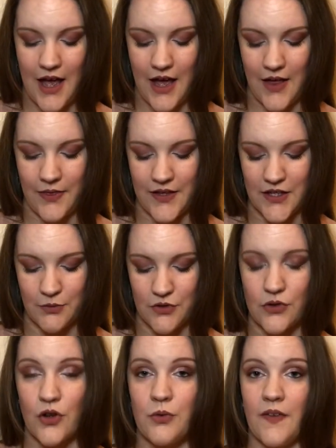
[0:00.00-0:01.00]
And this
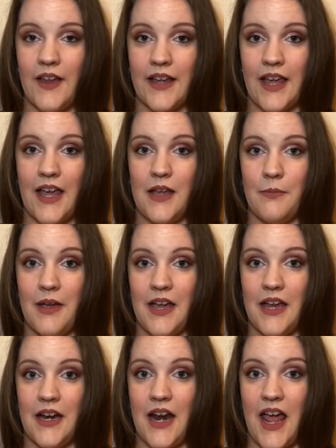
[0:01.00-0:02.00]
was another one that came
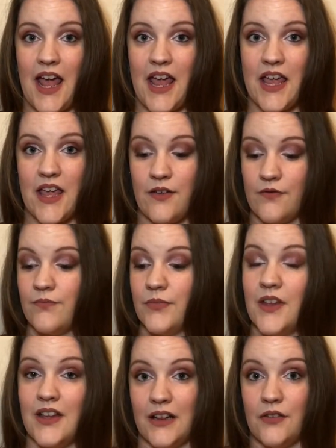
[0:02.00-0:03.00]
in a
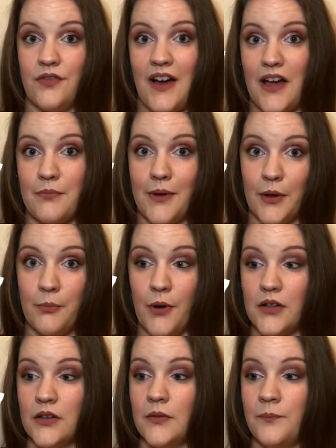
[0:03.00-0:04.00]
little 5ml
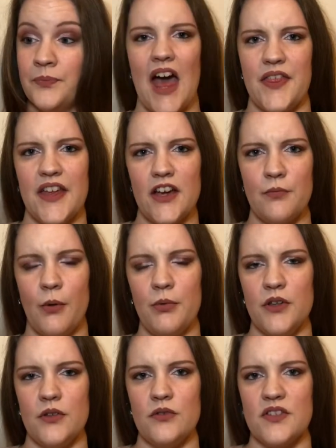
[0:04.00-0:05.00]
bottle. I think I've
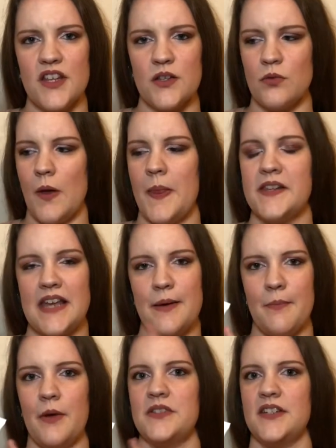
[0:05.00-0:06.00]
probably used this one the
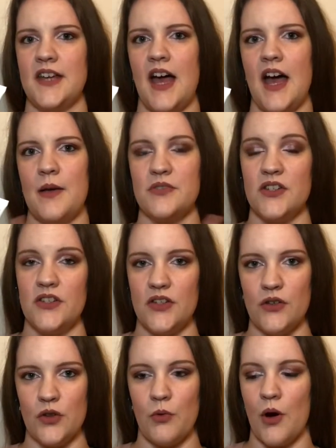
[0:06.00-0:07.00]
same amount of times as
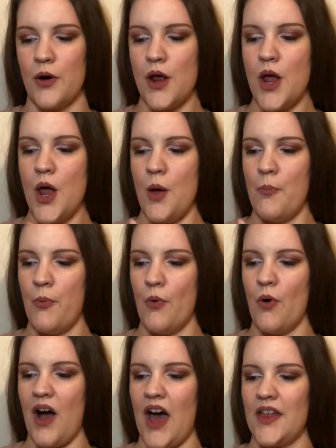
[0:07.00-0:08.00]
the other one,
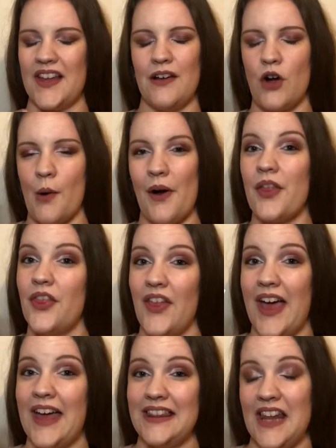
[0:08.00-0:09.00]
But I think I've got about a
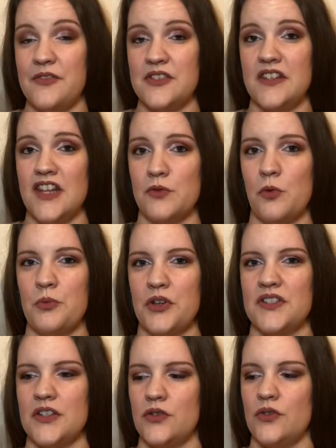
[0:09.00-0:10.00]
third left in this one
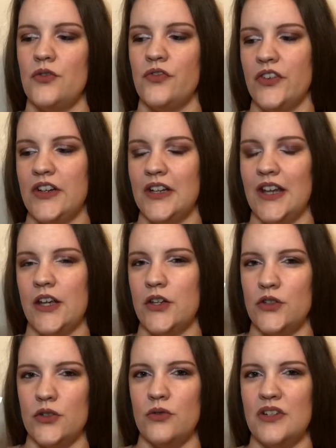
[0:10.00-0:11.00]
because I do feel like
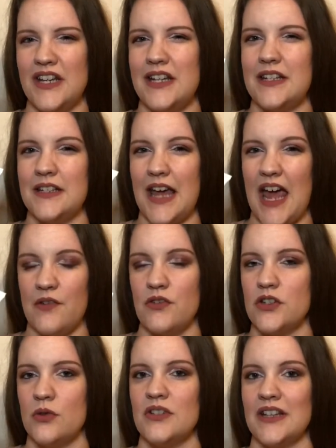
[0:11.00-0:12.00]
you do need ever
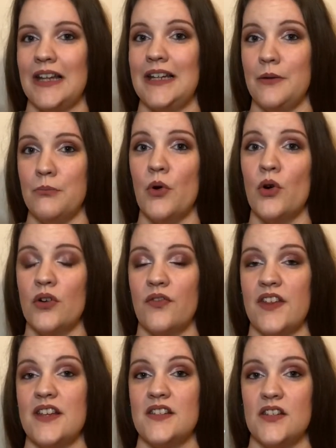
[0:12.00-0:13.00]
so slightly more of
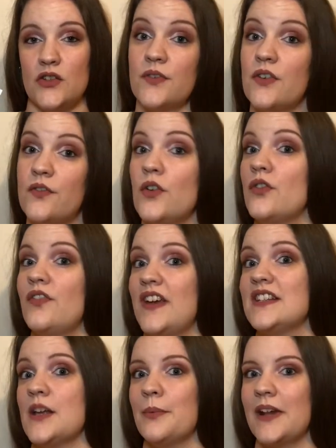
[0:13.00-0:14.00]
this for a full
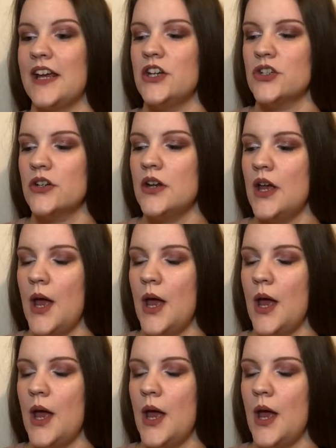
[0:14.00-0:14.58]
face application.